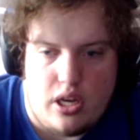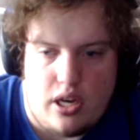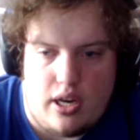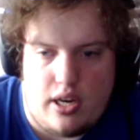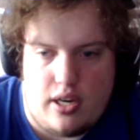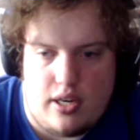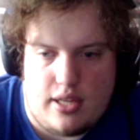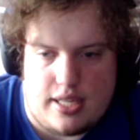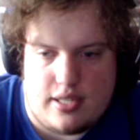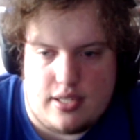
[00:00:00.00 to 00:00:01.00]
Oh,
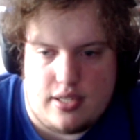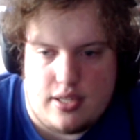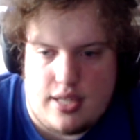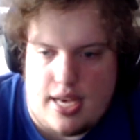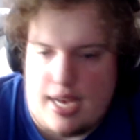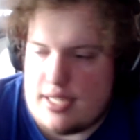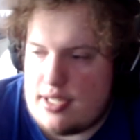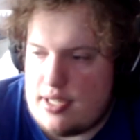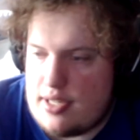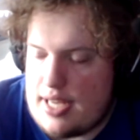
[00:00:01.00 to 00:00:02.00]
that's
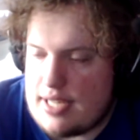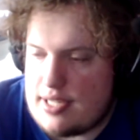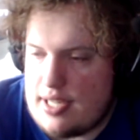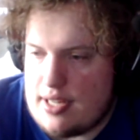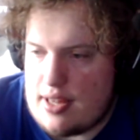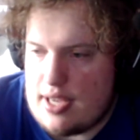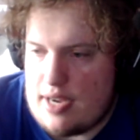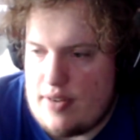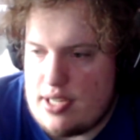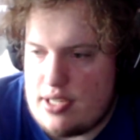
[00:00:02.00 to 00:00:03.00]
the other thing I
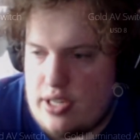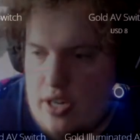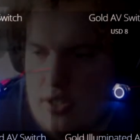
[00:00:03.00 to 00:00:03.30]
wanted to show.